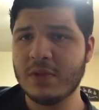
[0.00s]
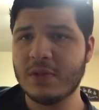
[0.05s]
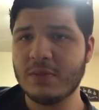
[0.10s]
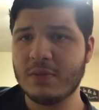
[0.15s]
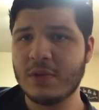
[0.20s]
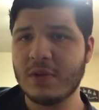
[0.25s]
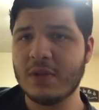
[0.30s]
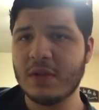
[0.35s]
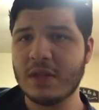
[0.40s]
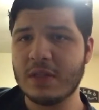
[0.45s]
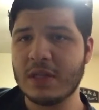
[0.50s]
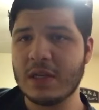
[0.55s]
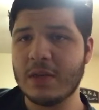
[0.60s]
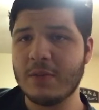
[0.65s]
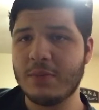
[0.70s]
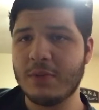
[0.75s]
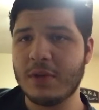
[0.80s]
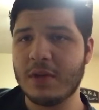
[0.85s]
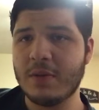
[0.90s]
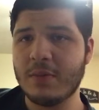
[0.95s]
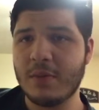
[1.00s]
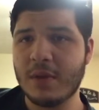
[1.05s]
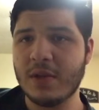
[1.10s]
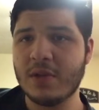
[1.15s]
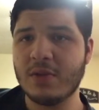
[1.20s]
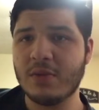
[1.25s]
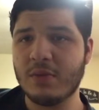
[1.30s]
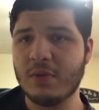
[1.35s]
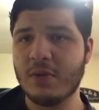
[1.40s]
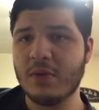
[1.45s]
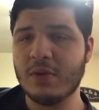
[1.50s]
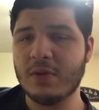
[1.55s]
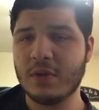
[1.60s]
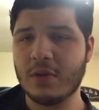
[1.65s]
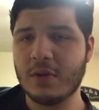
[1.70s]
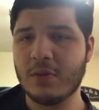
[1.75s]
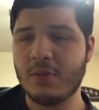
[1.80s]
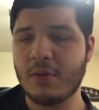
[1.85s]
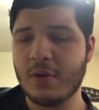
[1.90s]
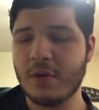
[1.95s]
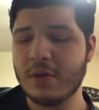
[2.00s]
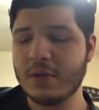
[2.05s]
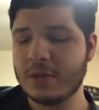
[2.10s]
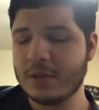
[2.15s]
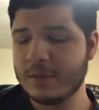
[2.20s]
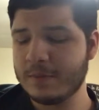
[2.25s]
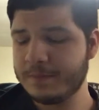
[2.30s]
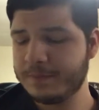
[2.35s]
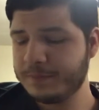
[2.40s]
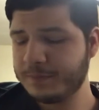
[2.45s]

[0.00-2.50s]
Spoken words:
during that time played a major role in their works.